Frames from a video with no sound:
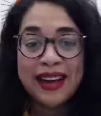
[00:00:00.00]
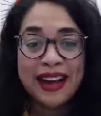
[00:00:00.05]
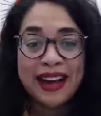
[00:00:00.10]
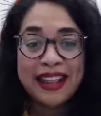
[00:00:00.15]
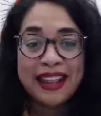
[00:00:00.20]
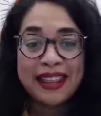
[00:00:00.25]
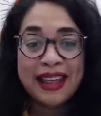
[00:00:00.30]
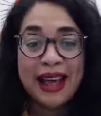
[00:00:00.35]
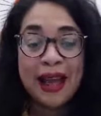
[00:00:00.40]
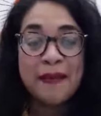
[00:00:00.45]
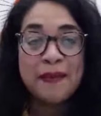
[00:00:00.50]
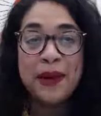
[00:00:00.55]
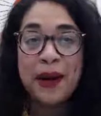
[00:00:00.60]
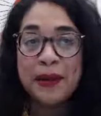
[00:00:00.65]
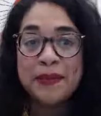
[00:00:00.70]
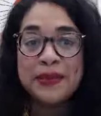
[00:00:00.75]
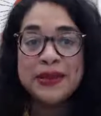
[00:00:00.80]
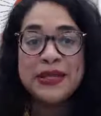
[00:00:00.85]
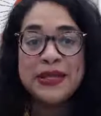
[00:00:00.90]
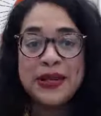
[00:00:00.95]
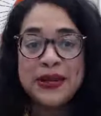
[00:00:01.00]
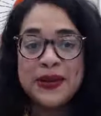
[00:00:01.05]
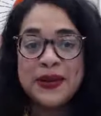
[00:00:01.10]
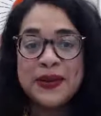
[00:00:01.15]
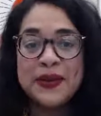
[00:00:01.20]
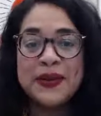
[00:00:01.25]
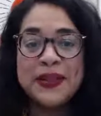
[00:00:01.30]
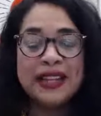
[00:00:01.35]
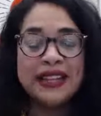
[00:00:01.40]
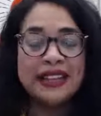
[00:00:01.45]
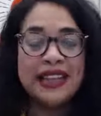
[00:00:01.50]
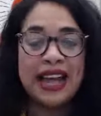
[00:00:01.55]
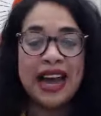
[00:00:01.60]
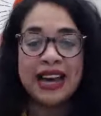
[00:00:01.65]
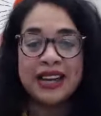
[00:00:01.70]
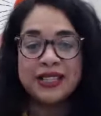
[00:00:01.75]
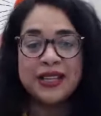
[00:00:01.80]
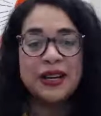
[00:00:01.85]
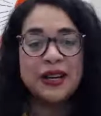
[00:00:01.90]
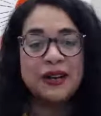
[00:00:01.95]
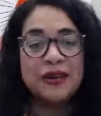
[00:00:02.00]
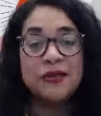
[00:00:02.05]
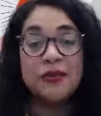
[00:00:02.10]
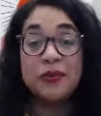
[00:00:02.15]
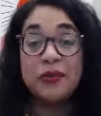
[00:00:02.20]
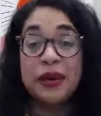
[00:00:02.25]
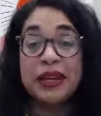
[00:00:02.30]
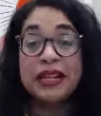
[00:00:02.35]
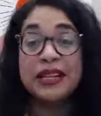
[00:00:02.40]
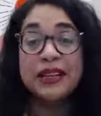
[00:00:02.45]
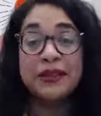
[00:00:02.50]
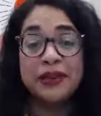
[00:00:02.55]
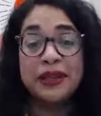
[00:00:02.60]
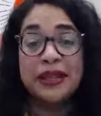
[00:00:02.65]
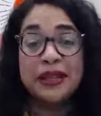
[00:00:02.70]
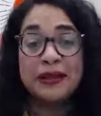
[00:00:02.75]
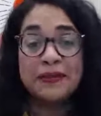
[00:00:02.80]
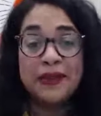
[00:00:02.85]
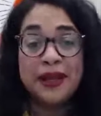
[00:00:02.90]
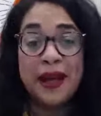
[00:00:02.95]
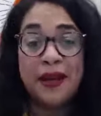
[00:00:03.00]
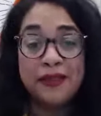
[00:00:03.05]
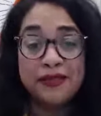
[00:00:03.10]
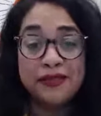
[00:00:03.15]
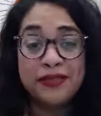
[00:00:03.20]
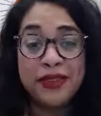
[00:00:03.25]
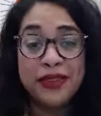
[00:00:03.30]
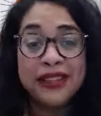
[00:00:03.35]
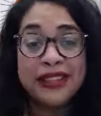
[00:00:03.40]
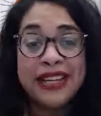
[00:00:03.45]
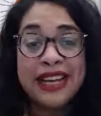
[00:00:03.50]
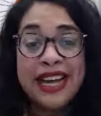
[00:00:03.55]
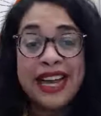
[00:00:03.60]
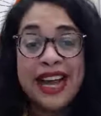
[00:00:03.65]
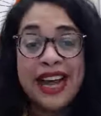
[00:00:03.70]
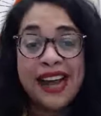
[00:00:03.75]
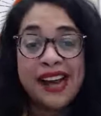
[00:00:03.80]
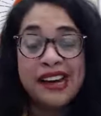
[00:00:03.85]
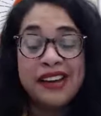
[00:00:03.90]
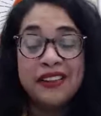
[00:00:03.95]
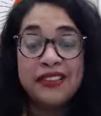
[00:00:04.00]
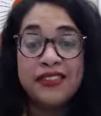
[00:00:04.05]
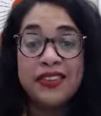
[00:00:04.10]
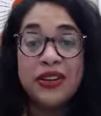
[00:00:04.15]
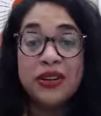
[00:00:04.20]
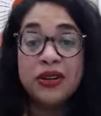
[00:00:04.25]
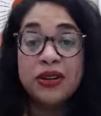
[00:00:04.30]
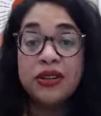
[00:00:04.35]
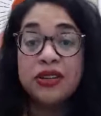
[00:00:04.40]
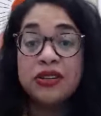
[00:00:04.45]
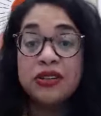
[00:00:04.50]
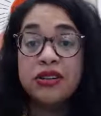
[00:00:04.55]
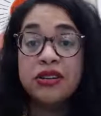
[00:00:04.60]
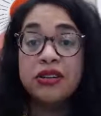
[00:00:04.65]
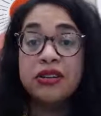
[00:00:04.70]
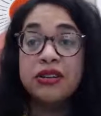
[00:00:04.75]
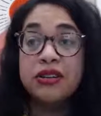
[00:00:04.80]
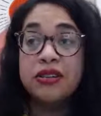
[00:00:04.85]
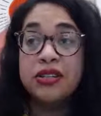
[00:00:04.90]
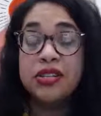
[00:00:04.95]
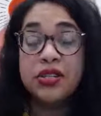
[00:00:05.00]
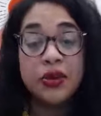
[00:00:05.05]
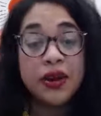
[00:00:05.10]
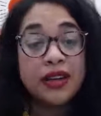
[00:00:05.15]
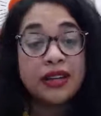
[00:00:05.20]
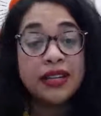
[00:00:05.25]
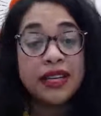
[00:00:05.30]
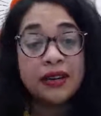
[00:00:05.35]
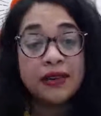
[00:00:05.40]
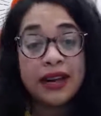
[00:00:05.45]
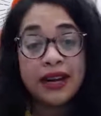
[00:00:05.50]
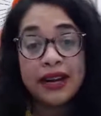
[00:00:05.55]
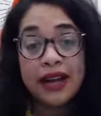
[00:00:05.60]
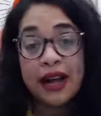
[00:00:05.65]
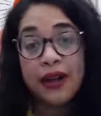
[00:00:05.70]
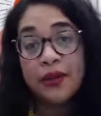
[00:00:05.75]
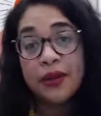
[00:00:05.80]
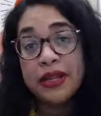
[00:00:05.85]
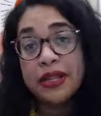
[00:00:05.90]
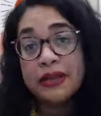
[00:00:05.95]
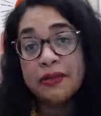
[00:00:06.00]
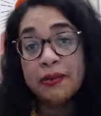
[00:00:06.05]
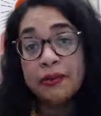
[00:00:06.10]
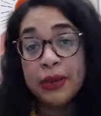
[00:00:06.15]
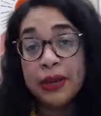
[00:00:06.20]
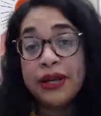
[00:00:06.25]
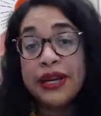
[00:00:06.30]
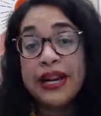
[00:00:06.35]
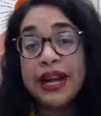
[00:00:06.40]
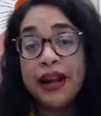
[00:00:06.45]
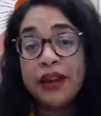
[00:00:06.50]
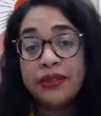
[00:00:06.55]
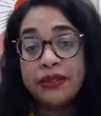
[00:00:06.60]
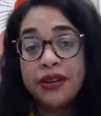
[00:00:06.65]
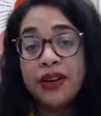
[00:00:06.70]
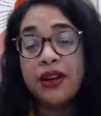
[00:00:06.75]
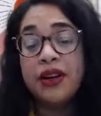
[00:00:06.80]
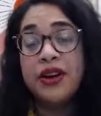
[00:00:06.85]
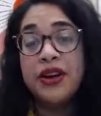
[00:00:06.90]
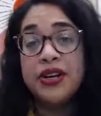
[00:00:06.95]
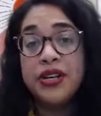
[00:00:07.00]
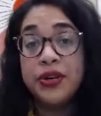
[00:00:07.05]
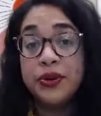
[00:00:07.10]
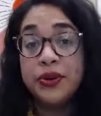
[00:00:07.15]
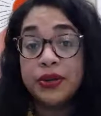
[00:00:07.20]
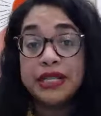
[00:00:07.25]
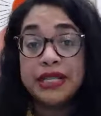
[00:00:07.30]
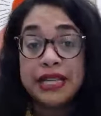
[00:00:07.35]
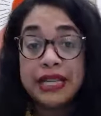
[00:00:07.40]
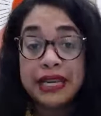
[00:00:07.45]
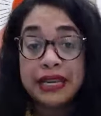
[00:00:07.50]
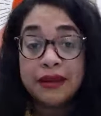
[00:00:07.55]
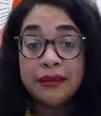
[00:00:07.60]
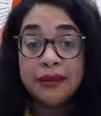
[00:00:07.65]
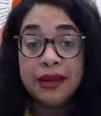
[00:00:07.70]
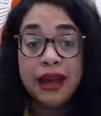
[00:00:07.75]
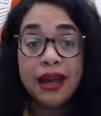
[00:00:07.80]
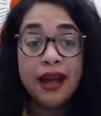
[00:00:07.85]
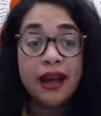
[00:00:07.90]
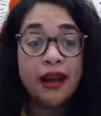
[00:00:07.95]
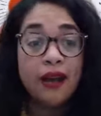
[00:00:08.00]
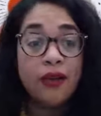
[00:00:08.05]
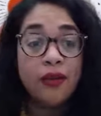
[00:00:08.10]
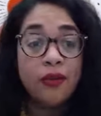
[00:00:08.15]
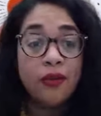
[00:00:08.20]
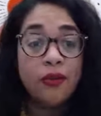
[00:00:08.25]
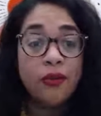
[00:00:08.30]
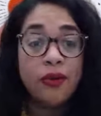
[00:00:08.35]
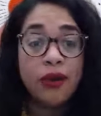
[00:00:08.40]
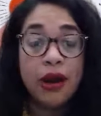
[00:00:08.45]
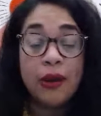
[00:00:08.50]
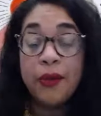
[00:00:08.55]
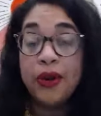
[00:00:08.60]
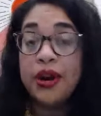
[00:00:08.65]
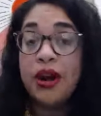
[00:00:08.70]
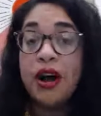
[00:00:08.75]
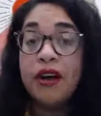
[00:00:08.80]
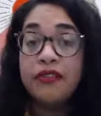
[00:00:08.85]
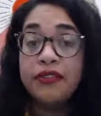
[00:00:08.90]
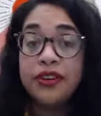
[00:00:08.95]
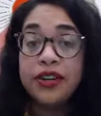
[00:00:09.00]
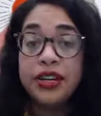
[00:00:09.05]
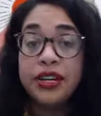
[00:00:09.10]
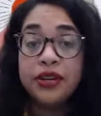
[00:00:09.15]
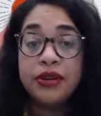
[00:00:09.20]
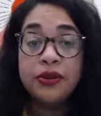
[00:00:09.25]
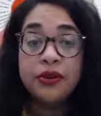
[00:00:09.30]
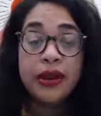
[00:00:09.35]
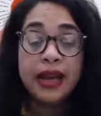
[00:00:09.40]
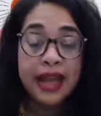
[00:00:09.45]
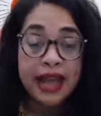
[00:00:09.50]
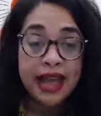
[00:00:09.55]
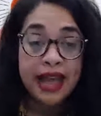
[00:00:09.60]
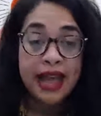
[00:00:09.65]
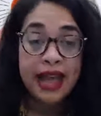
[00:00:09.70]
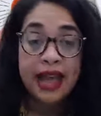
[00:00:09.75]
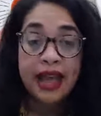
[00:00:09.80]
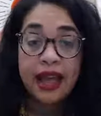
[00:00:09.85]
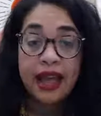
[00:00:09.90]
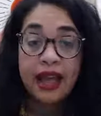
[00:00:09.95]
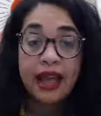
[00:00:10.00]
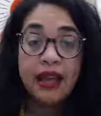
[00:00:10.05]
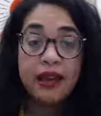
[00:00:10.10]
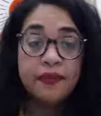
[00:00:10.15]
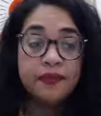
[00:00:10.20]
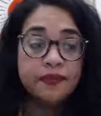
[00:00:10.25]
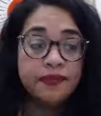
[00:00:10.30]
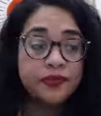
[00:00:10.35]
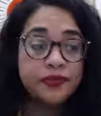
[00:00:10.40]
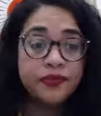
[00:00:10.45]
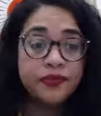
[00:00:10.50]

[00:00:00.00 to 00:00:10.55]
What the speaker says: I promise you that that is going to really, really be helpful. And if you're struggling right now with burnout on your team, I want to offer you a